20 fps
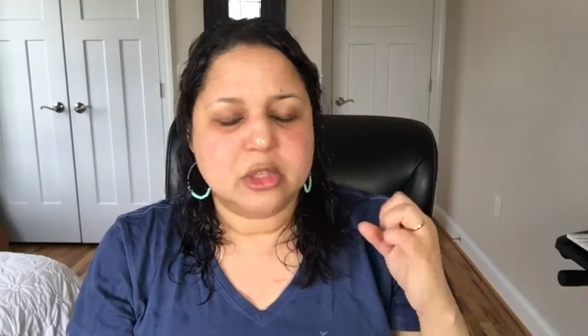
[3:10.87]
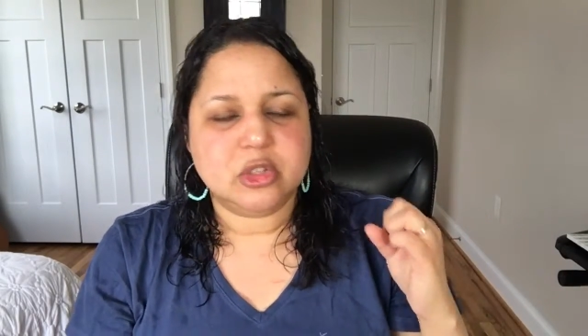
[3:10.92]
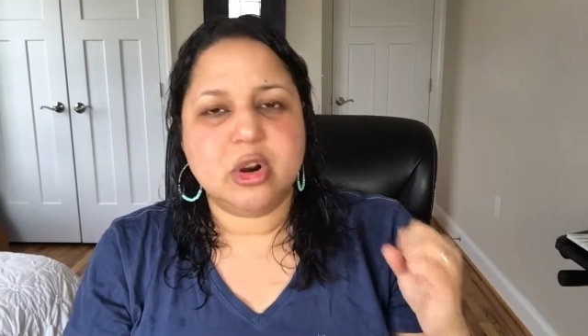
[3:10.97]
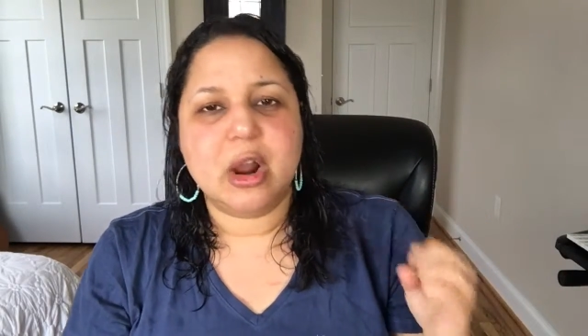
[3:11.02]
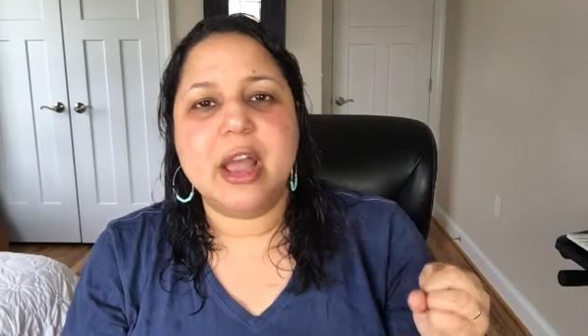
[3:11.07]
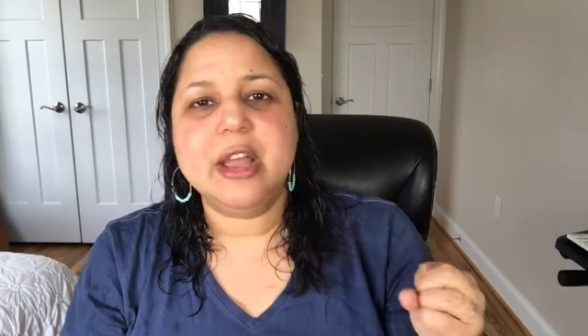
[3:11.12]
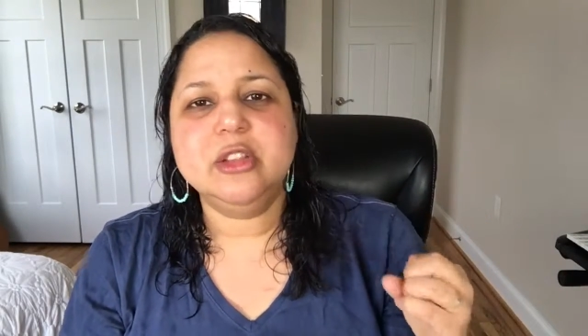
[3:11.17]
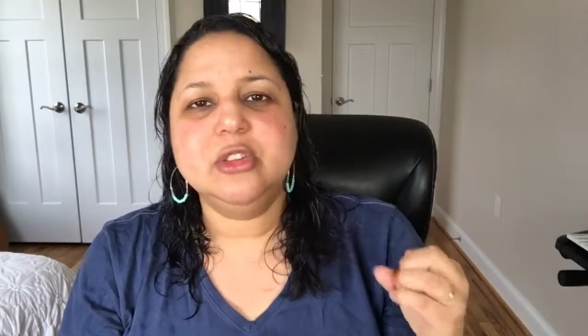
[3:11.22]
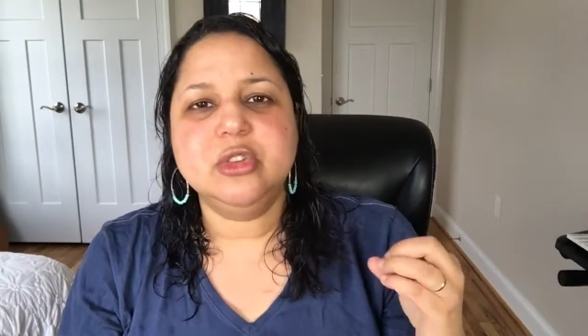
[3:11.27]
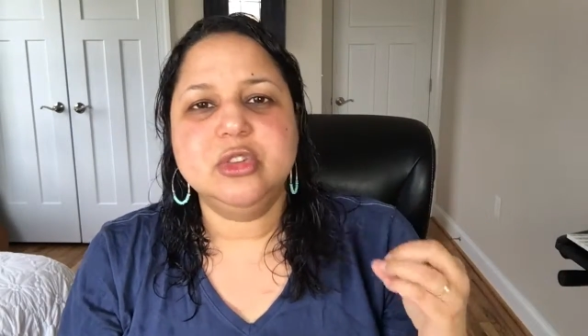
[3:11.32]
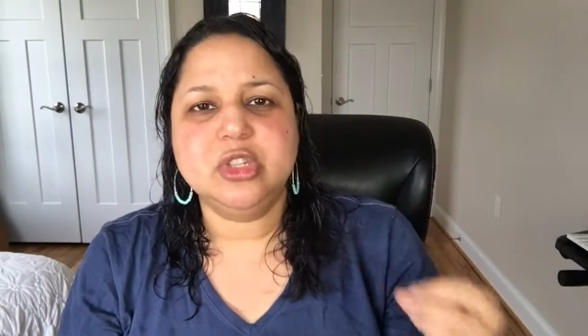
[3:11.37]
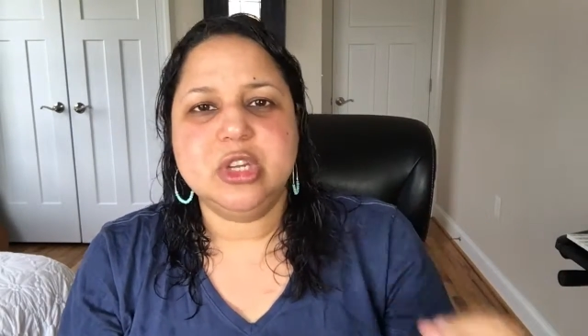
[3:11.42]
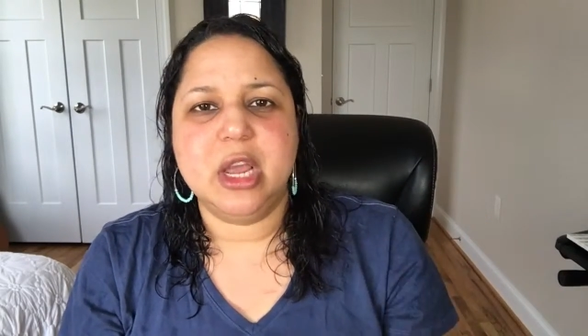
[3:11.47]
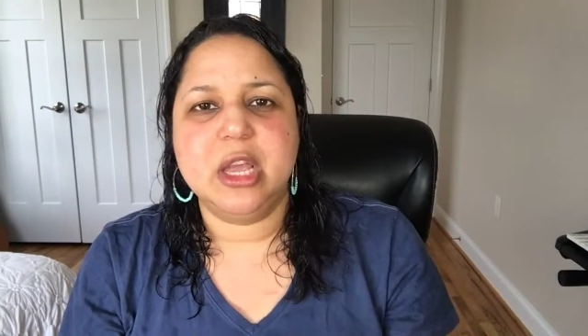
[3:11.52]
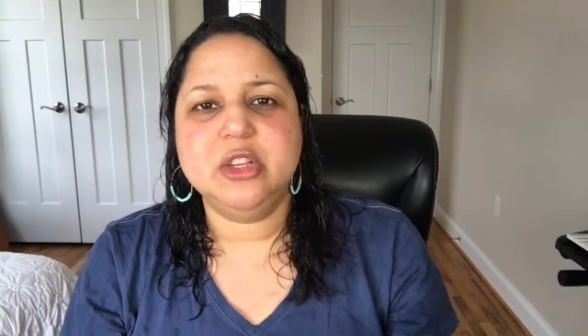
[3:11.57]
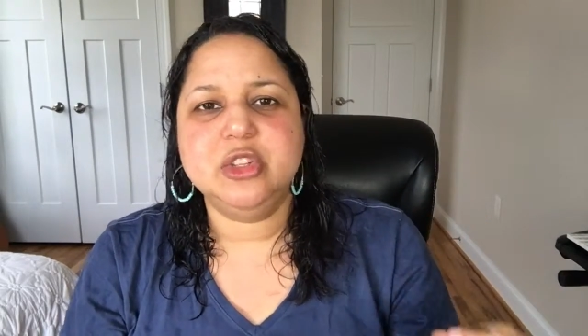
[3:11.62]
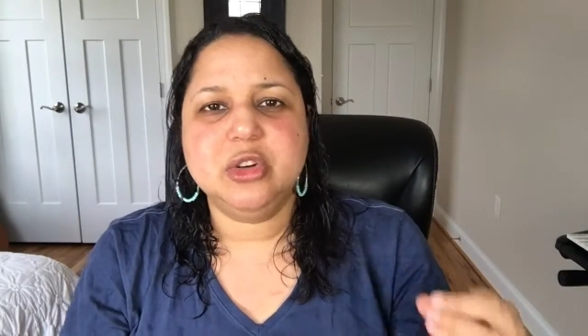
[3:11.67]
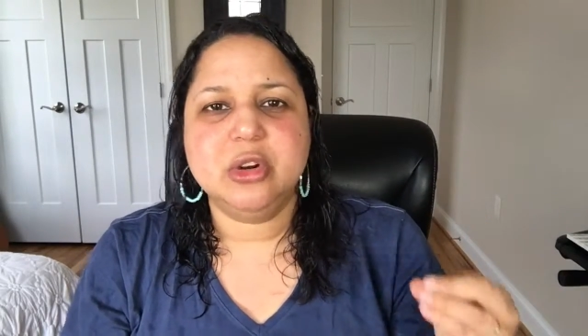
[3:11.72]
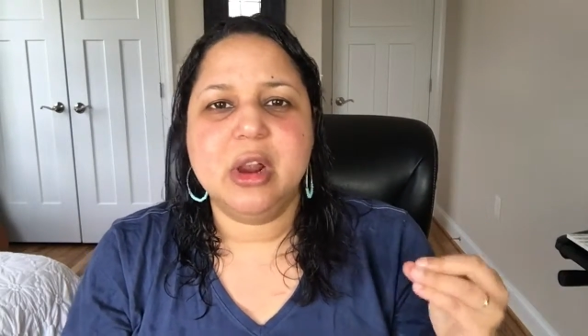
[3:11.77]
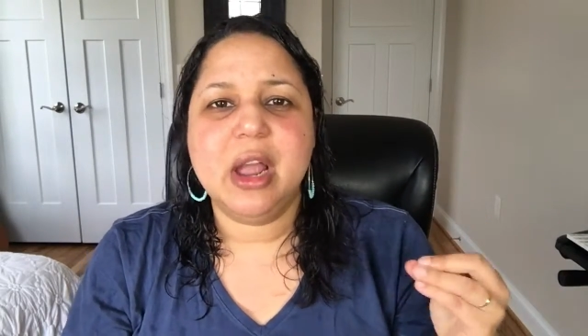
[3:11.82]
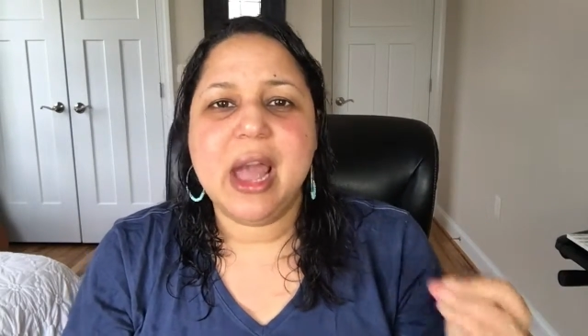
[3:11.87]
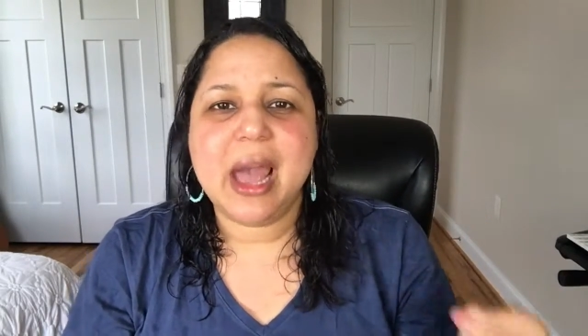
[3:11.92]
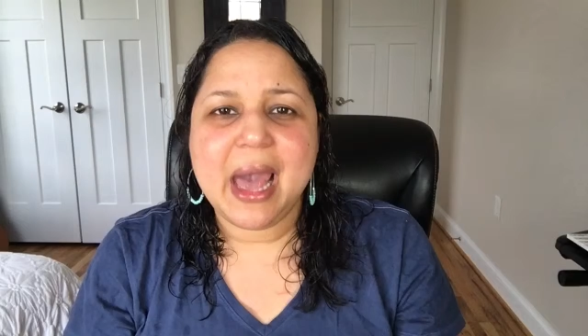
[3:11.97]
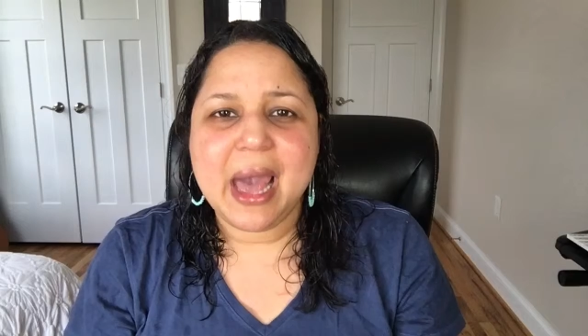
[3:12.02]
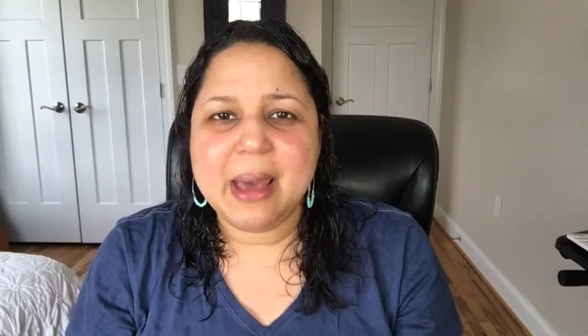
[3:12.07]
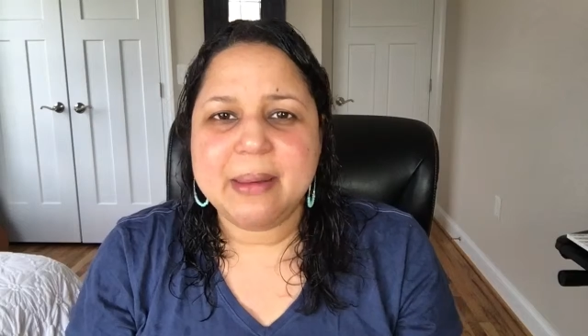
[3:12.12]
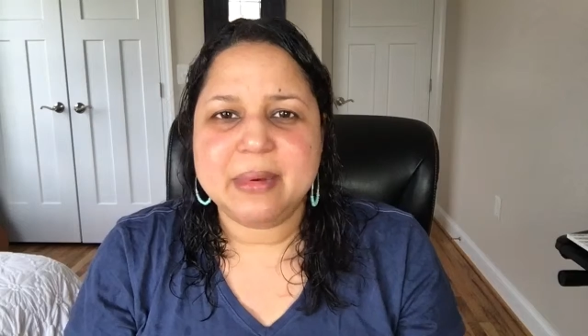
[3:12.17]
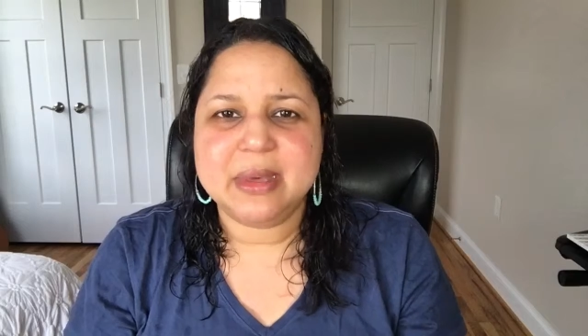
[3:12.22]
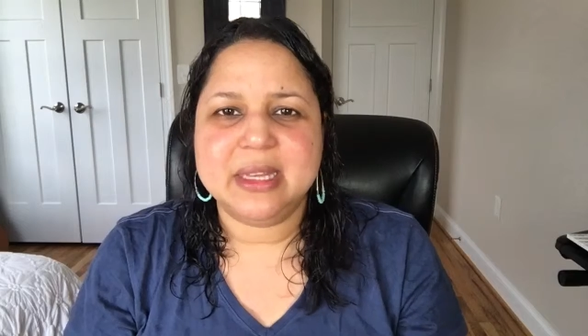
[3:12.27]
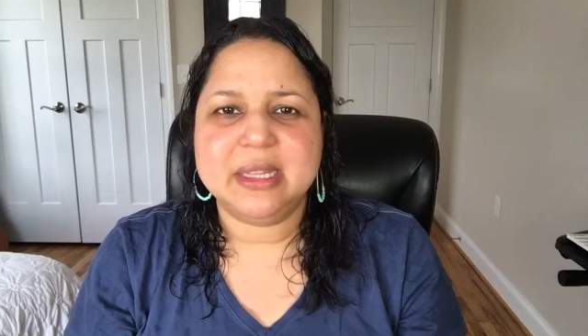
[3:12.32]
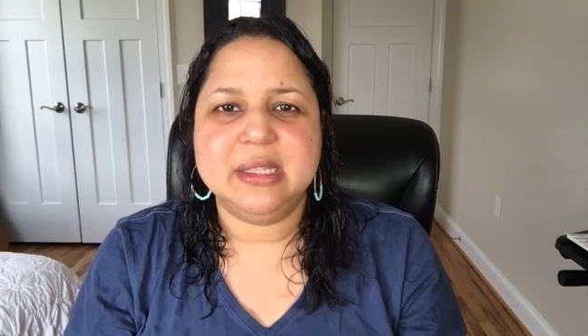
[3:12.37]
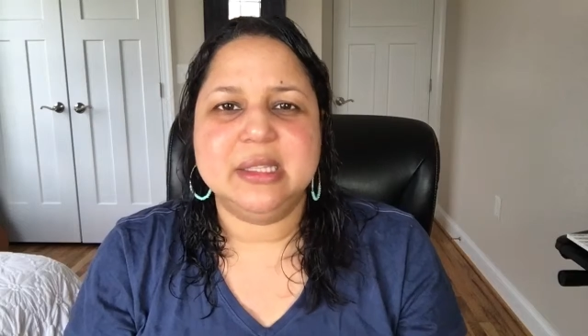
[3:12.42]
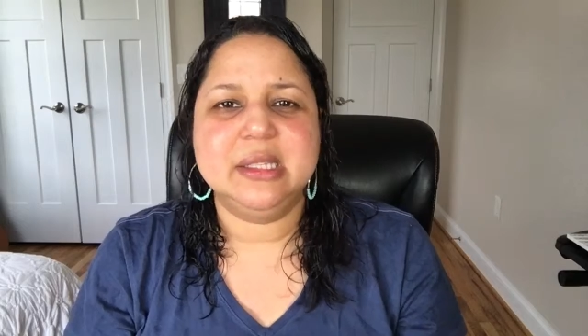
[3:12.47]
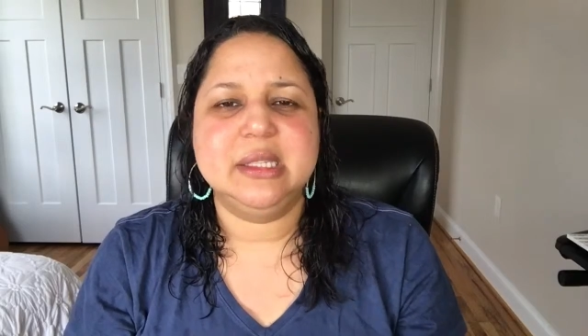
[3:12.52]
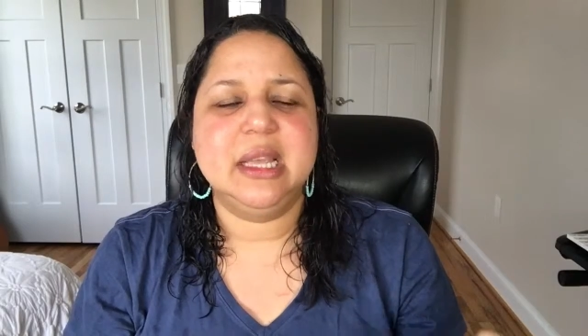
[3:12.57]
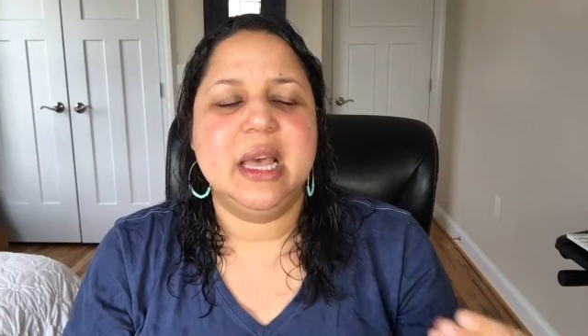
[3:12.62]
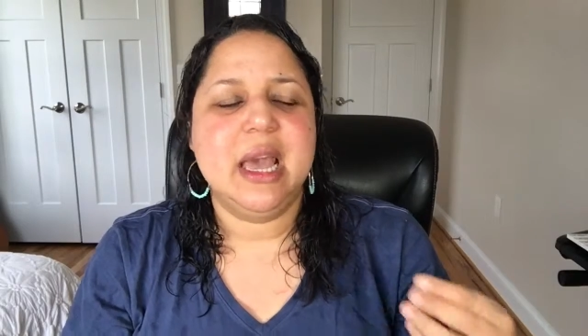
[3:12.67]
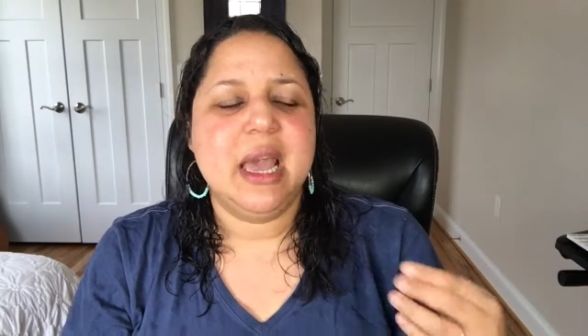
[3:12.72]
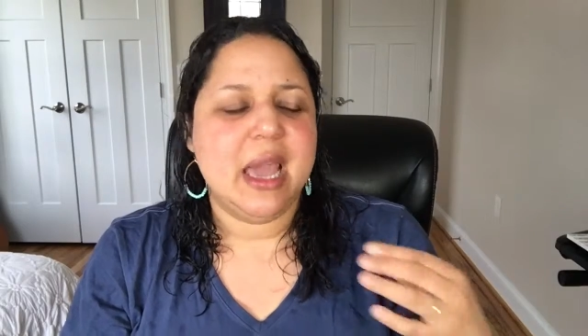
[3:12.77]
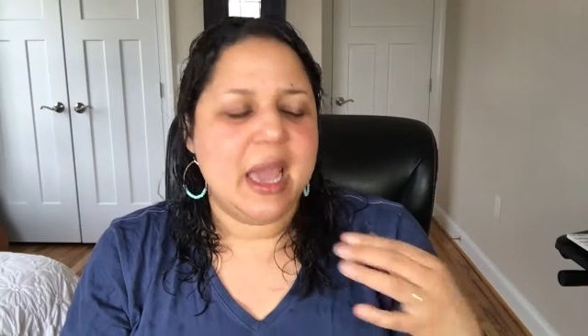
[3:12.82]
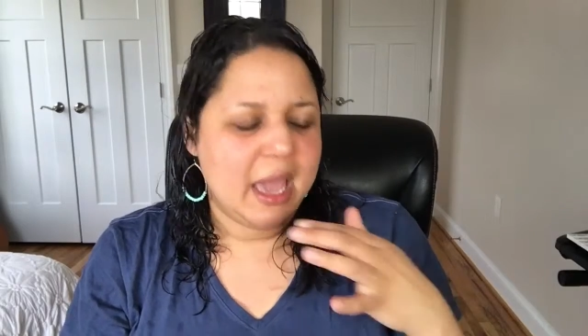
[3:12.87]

Trying to change your habits